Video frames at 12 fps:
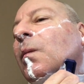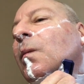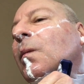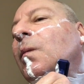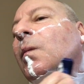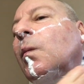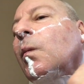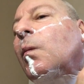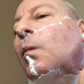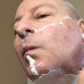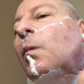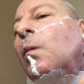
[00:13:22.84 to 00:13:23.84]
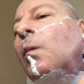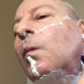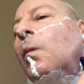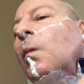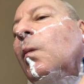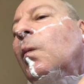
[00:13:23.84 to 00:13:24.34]

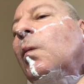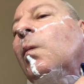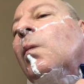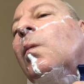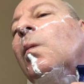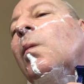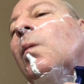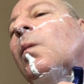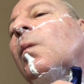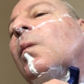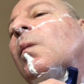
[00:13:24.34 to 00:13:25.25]
(silence)